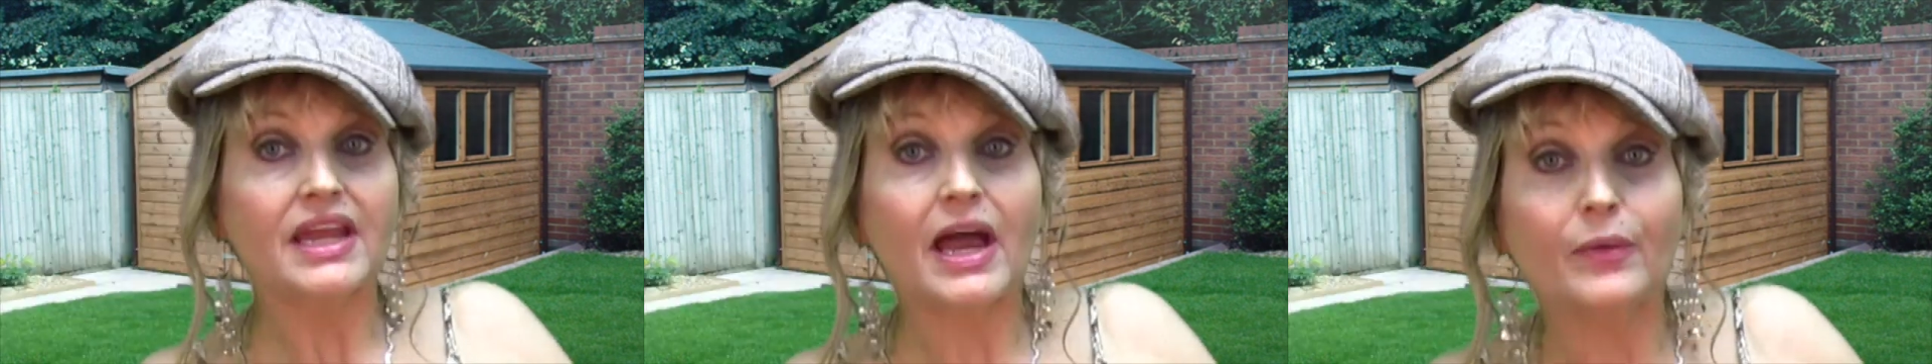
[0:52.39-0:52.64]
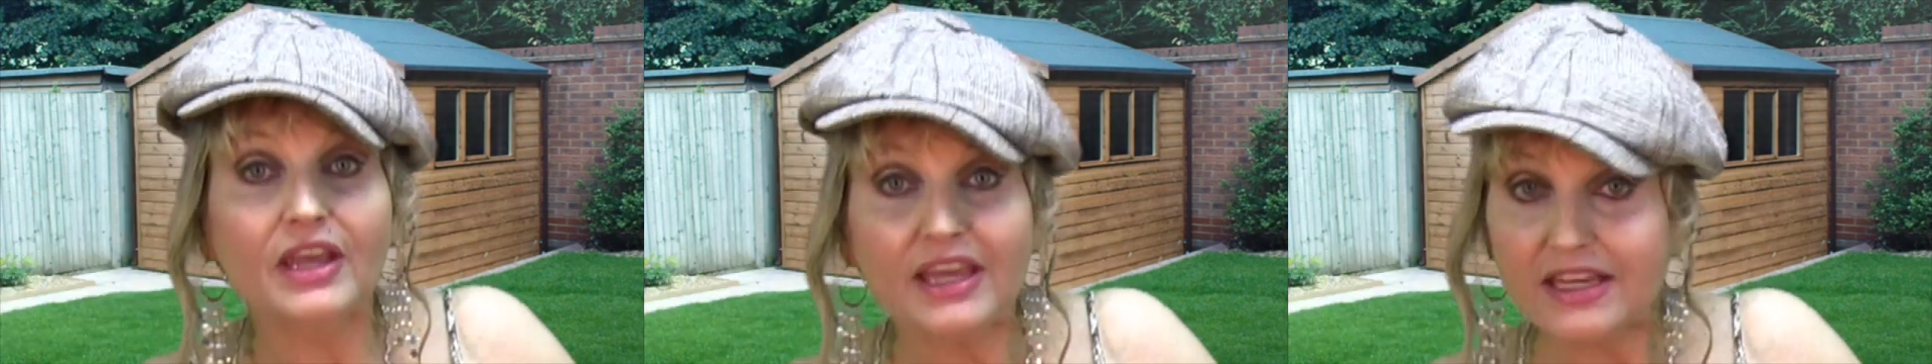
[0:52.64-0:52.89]

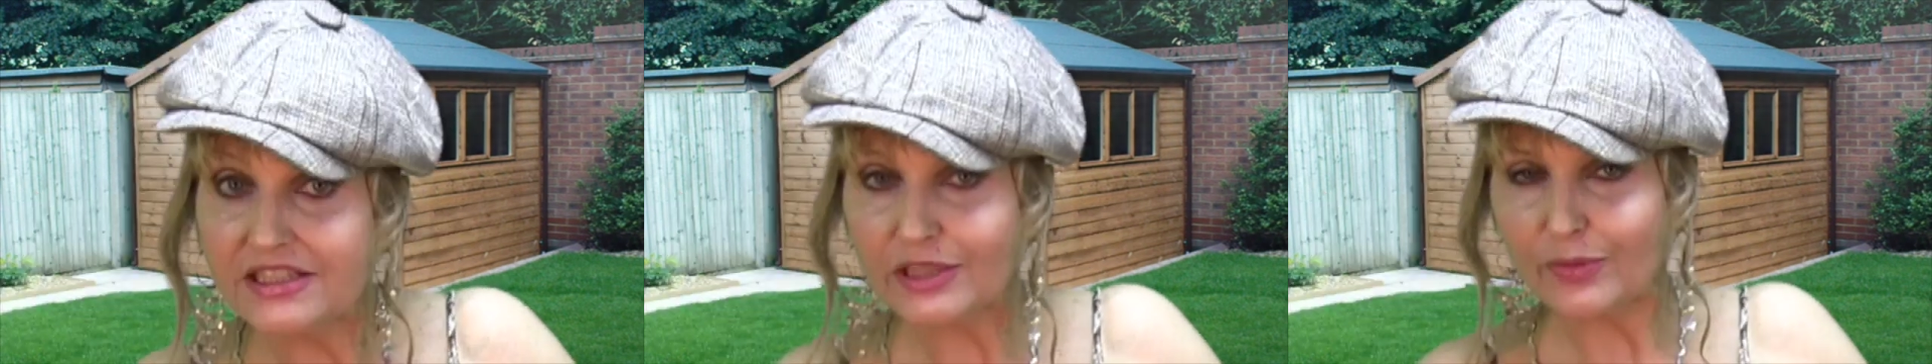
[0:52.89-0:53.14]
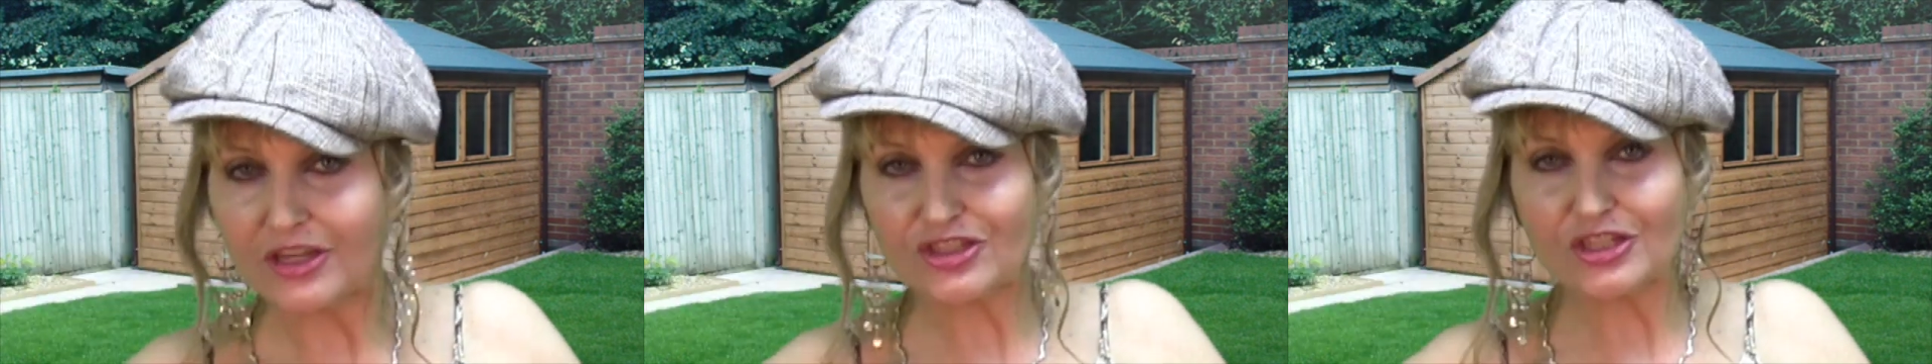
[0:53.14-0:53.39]
Now, here's
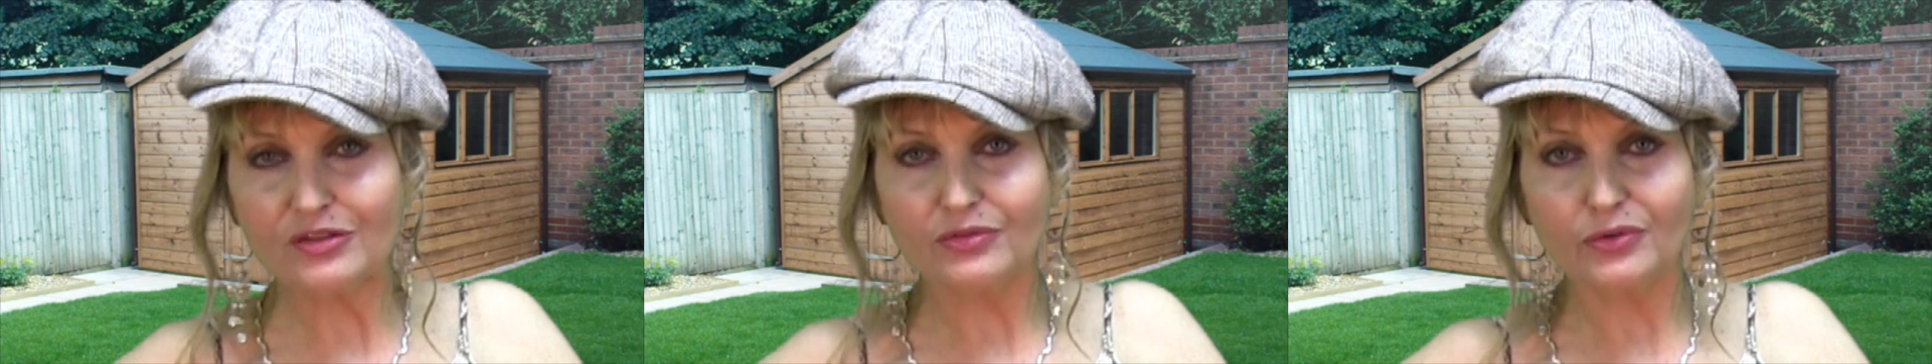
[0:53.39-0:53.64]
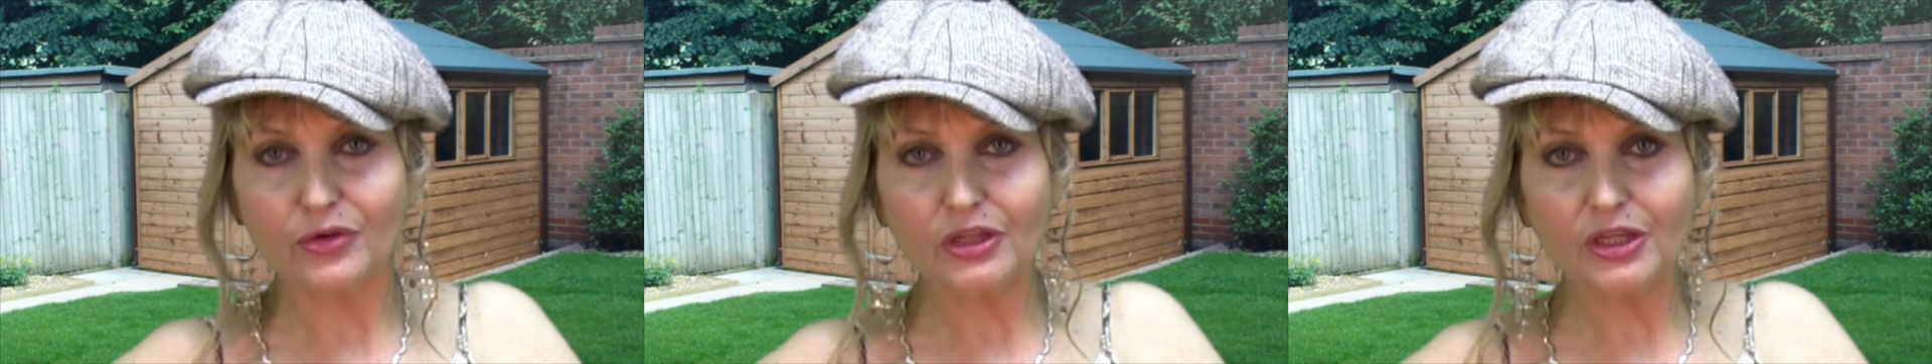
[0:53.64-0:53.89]
a question
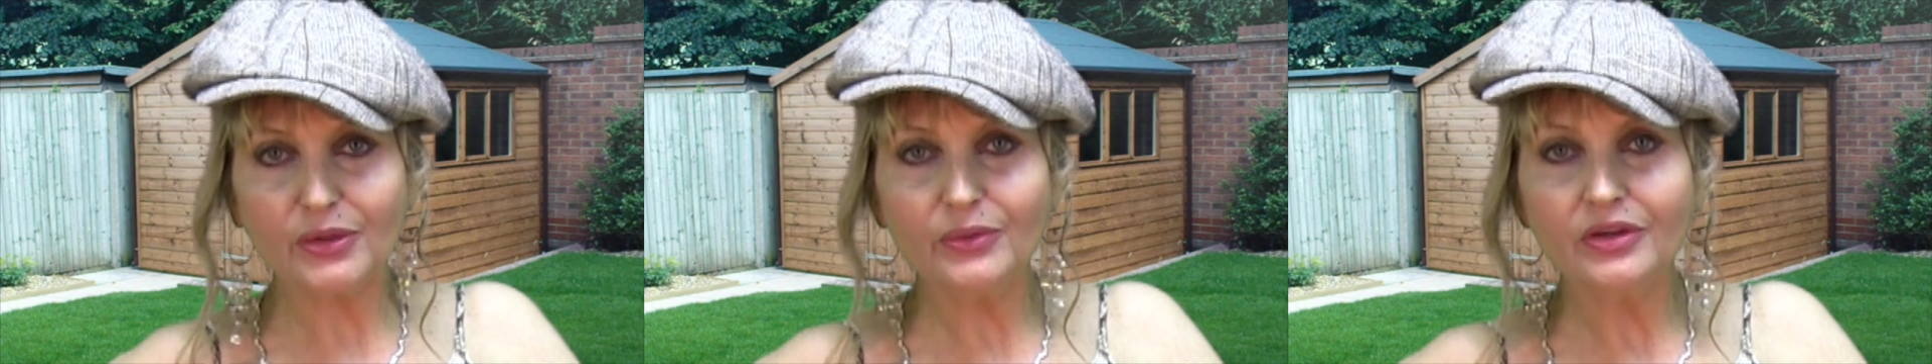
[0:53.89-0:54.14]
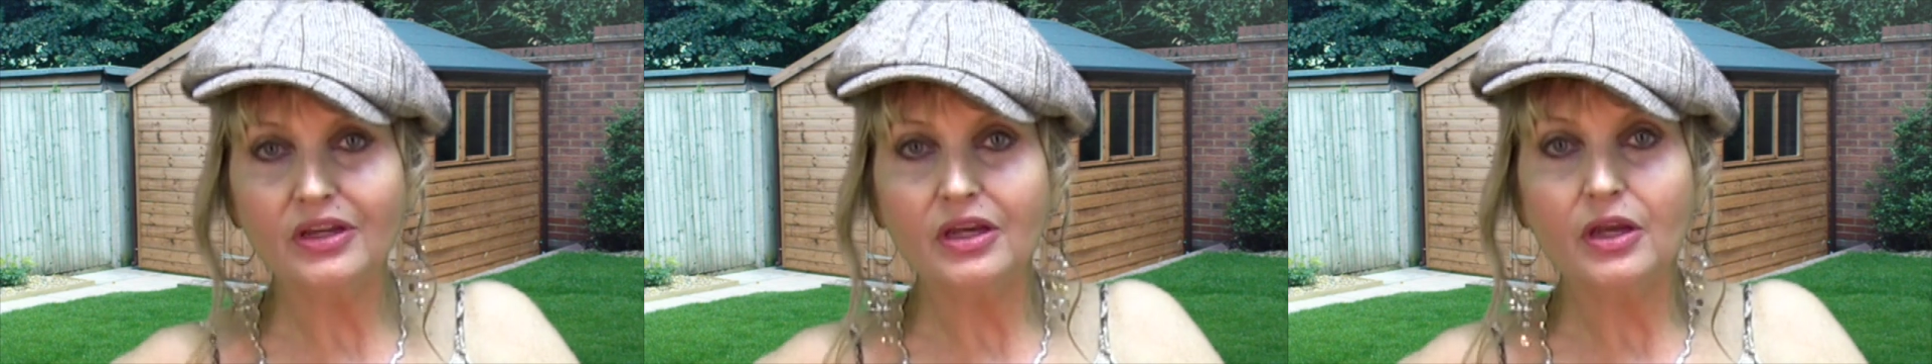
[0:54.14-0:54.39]
for
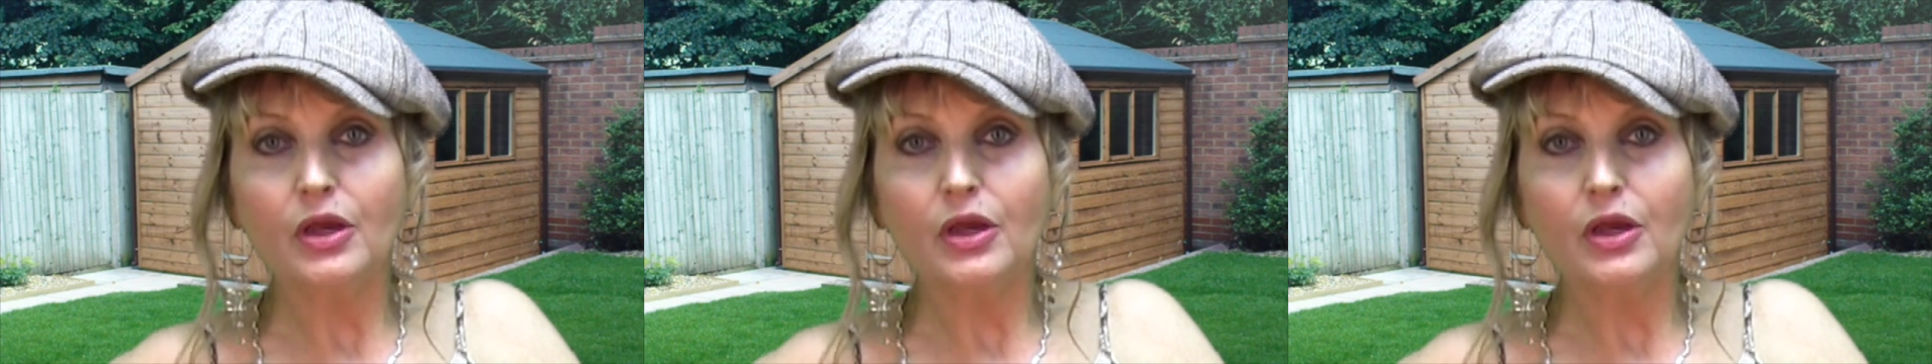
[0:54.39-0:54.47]
you.